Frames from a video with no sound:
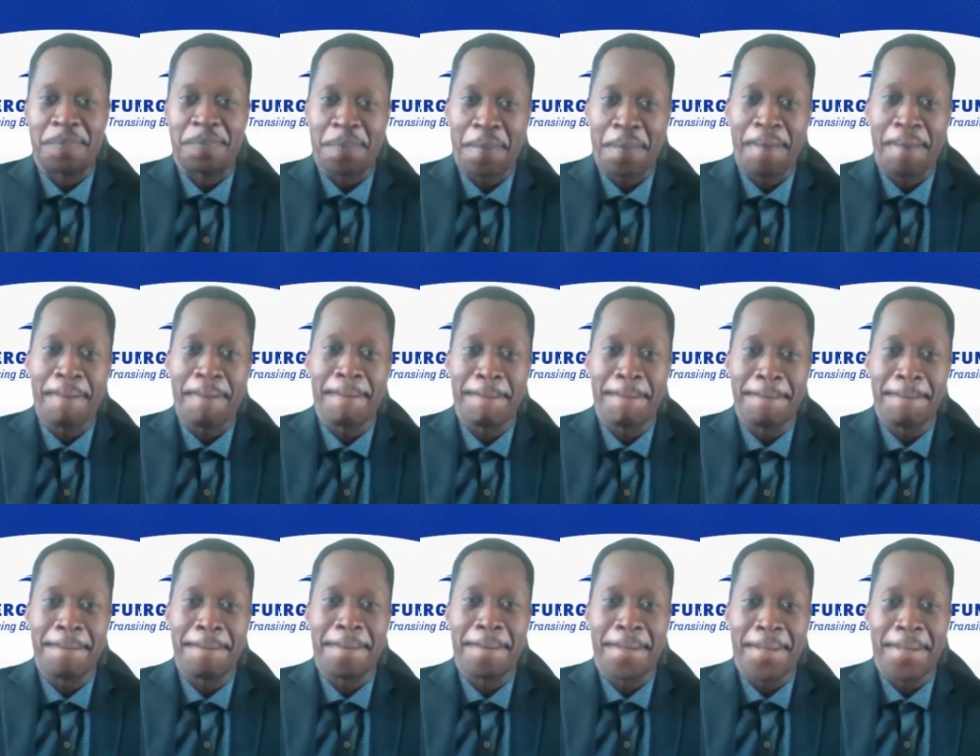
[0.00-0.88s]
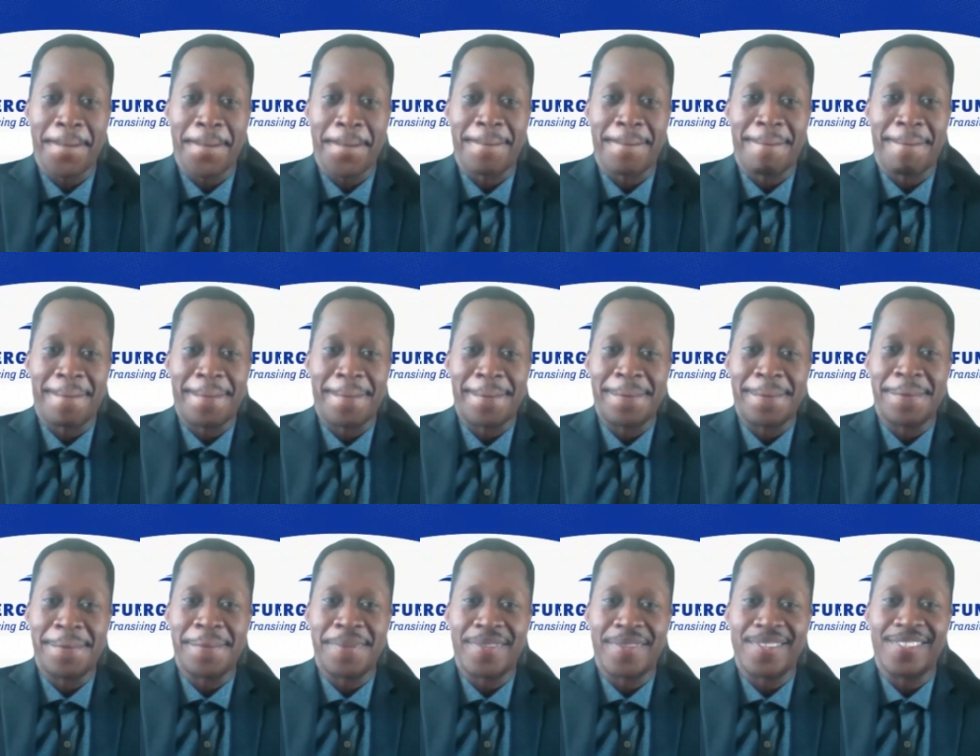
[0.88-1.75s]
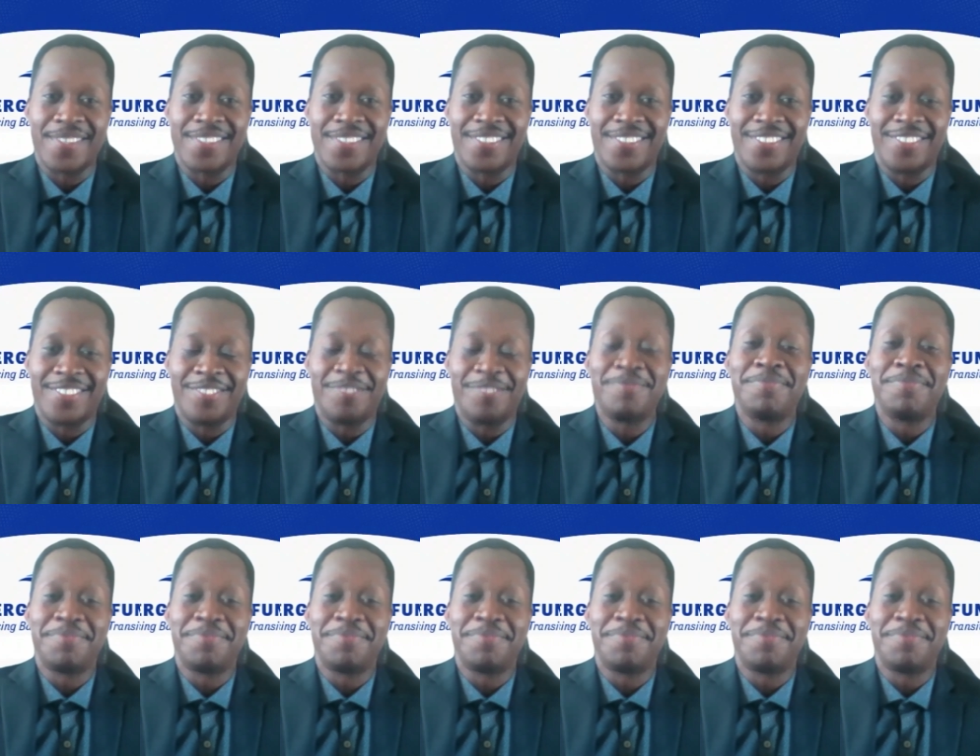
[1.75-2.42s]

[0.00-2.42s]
I mean, it is attractive. No, no,